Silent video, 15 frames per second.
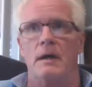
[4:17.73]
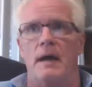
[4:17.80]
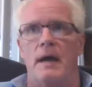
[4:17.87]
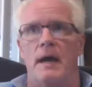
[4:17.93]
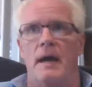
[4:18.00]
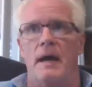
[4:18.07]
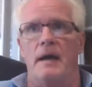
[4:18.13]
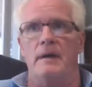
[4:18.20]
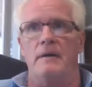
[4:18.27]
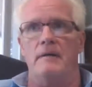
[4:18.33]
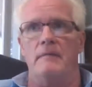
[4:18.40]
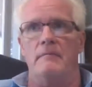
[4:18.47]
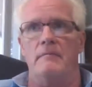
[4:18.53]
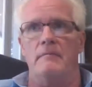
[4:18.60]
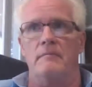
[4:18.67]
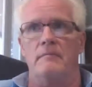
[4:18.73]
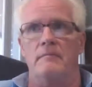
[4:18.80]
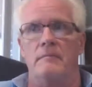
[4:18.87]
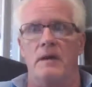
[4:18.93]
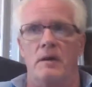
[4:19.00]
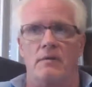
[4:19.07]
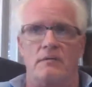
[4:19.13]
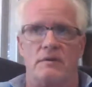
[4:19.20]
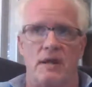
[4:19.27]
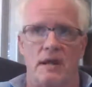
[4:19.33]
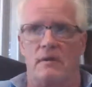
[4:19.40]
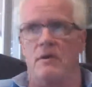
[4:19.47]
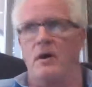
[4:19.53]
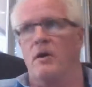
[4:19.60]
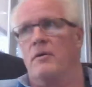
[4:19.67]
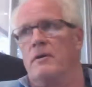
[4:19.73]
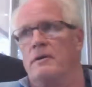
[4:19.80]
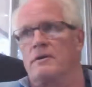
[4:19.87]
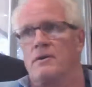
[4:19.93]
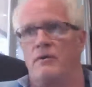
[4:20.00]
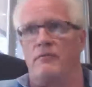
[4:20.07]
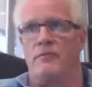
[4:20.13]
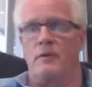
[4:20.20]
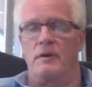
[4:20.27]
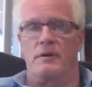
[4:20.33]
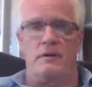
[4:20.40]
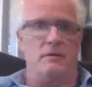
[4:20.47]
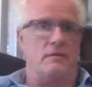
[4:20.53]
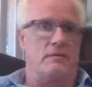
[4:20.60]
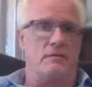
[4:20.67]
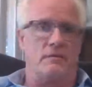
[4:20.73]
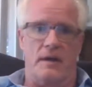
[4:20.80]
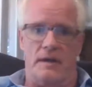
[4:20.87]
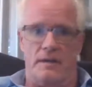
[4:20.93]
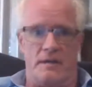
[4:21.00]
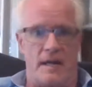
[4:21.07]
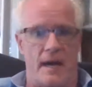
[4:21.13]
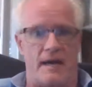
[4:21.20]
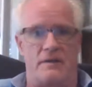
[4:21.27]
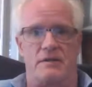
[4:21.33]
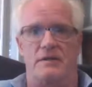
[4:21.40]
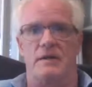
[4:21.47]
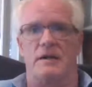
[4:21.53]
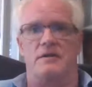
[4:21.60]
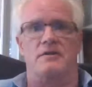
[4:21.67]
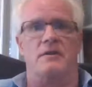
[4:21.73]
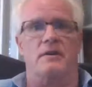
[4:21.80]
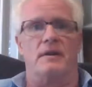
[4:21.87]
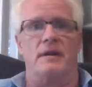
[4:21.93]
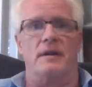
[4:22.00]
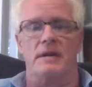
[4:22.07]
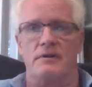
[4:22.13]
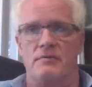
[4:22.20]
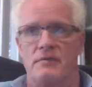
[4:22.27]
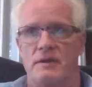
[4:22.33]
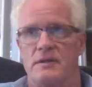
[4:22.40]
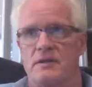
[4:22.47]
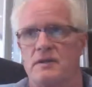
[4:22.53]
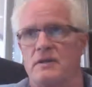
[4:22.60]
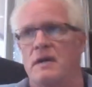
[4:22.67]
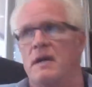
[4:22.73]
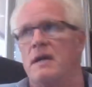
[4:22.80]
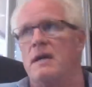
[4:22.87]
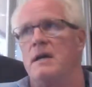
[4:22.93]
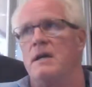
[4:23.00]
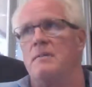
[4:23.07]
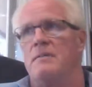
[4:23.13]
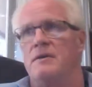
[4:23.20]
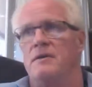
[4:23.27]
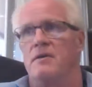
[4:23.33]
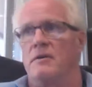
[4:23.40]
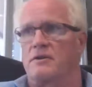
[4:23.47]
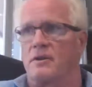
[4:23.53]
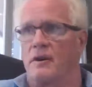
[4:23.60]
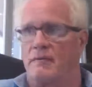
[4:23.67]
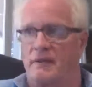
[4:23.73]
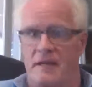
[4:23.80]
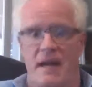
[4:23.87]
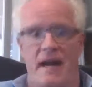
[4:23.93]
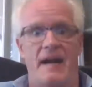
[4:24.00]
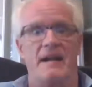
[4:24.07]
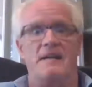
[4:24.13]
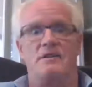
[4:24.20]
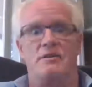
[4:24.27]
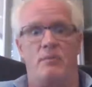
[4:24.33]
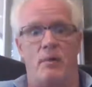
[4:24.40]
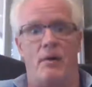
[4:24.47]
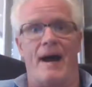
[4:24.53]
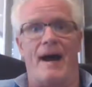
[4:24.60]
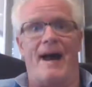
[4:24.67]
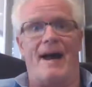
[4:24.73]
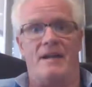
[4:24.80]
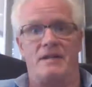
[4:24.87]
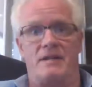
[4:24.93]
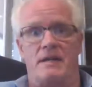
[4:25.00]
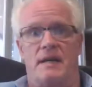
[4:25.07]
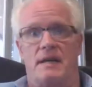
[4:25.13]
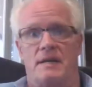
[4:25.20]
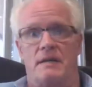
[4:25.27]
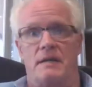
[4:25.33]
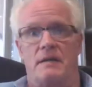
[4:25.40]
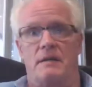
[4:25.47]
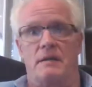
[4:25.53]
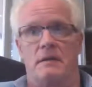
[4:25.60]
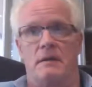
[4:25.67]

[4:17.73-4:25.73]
and take a loan and so forth, and you'll create a tax deduction on the interest, but you also have a tangible asset